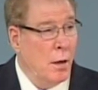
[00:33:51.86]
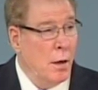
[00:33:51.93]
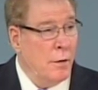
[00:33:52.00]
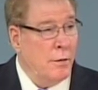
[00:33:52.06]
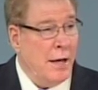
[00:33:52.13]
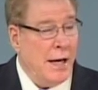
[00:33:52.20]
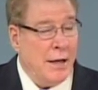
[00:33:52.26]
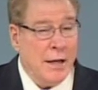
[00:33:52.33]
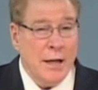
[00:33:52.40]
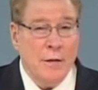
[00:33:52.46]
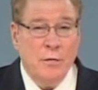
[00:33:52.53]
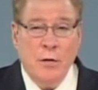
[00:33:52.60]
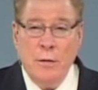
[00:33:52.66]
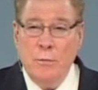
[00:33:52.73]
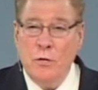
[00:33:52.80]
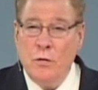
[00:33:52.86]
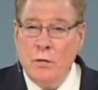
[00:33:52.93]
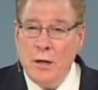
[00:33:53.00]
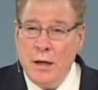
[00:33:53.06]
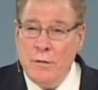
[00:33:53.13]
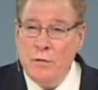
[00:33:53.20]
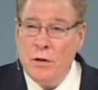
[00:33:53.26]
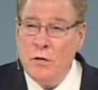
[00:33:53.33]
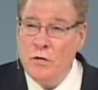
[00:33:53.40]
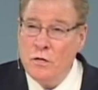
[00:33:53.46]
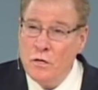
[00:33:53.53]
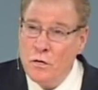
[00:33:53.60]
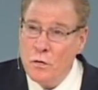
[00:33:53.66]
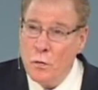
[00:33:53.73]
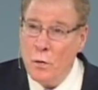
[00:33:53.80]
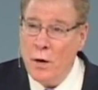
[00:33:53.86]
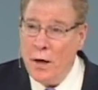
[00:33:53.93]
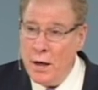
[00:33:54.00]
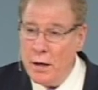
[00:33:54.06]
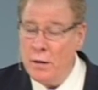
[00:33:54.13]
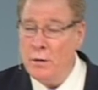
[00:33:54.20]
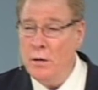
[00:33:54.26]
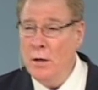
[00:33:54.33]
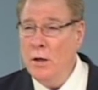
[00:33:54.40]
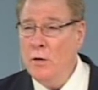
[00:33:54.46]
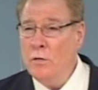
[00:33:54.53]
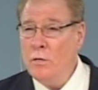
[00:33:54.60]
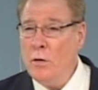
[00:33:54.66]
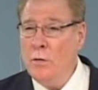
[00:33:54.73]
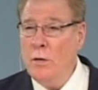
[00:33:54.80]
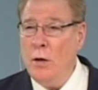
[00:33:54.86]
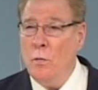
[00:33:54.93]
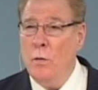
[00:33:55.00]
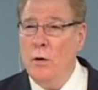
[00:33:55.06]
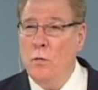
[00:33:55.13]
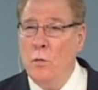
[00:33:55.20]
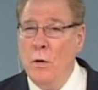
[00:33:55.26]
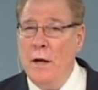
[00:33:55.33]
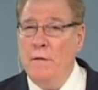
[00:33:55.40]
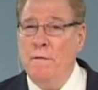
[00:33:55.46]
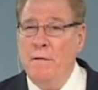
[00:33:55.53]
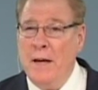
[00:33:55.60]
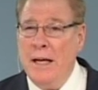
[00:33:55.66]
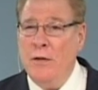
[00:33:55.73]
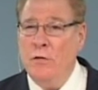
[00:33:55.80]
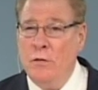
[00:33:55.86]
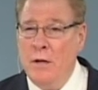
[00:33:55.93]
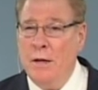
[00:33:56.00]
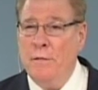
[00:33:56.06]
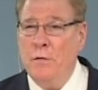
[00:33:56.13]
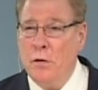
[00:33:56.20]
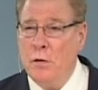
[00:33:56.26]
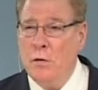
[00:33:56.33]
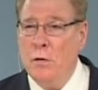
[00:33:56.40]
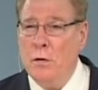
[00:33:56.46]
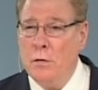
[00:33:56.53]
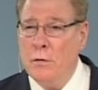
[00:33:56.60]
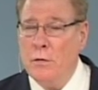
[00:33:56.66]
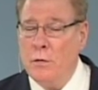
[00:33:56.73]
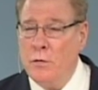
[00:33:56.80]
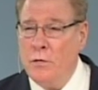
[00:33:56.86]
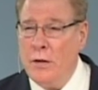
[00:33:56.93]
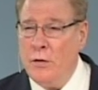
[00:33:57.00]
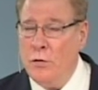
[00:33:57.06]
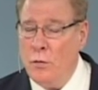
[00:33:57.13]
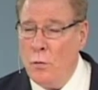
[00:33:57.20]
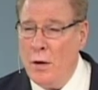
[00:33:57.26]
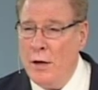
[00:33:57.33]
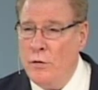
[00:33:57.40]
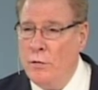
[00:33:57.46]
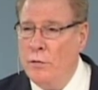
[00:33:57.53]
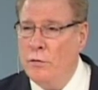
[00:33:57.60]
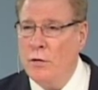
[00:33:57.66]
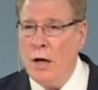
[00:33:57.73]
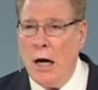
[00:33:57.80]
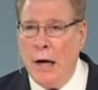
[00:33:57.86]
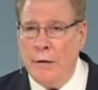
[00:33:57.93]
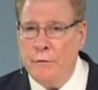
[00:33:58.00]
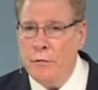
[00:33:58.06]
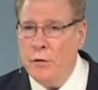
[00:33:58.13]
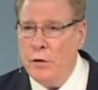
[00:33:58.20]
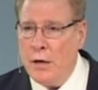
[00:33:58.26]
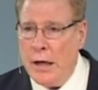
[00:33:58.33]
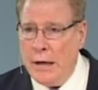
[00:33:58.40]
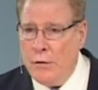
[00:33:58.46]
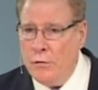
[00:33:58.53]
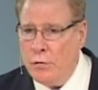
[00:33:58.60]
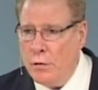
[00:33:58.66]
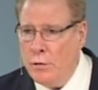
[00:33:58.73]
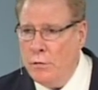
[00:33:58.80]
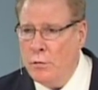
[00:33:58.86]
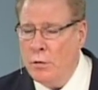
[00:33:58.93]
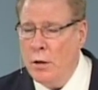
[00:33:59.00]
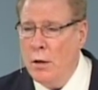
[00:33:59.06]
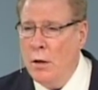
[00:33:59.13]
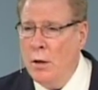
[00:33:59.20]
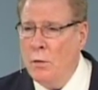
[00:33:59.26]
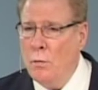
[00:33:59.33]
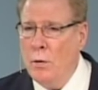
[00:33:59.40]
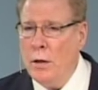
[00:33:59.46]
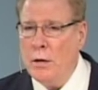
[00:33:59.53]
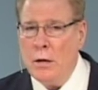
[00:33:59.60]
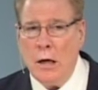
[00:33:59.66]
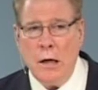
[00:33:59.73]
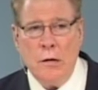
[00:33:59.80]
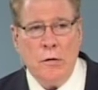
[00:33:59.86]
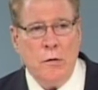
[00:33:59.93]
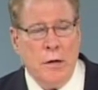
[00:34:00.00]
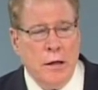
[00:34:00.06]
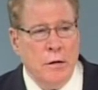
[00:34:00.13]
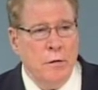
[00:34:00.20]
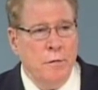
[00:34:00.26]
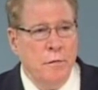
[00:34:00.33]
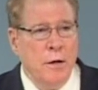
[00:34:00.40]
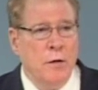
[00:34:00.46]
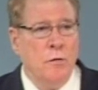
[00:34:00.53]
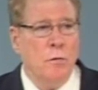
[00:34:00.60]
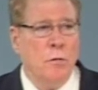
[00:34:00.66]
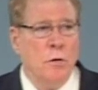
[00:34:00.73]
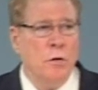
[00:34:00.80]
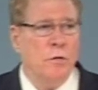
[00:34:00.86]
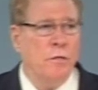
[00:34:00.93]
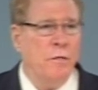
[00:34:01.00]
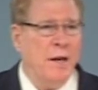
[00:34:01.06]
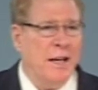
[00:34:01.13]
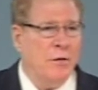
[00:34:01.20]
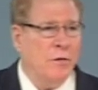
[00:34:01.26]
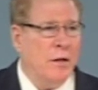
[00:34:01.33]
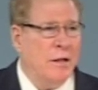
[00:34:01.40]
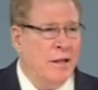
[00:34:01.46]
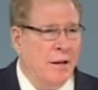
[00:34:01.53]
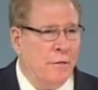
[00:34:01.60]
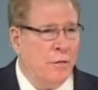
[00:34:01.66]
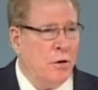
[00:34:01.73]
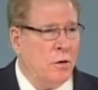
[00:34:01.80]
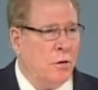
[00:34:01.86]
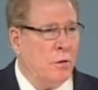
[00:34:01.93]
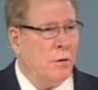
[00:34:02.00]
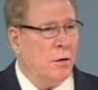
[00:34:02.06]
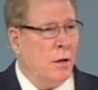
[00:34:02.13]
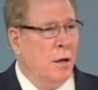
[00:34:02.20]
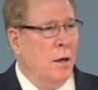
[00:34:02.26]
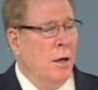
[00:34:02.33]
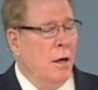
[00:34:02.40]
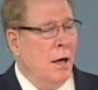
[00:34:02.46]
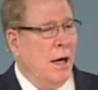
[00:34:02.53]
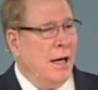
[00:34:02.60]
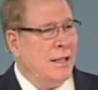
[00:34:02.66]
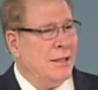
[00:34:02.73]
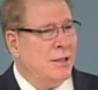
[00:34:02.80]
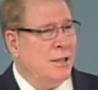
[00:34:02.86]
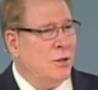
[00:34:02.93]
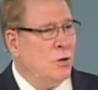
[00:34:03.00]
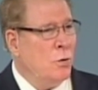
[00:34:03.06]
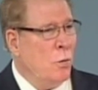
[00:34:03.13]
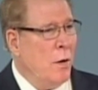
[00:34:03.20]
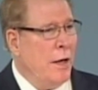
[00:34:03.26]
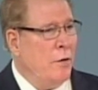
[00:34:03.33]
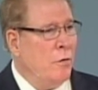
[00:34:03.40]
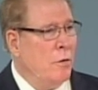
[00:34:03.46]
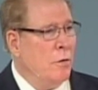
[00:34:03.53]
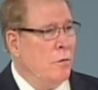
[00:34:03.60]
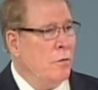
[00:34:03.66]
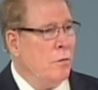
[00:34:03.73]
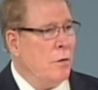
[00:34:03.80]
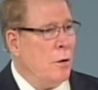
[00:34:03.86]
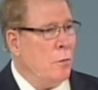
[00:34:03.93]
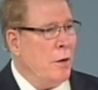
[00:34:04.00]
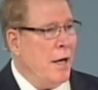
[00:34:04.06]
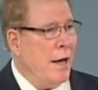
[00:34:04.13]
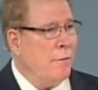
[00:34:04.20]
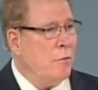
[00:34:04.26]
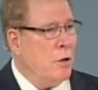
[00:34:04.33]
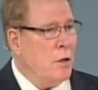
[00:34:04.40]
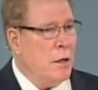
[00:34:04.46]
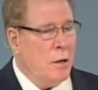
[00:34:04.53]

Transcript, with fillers: That gives him gives us strength so that when we face difficult situations, confrontations with other individuals, facing difficult uh, situations that we have to deal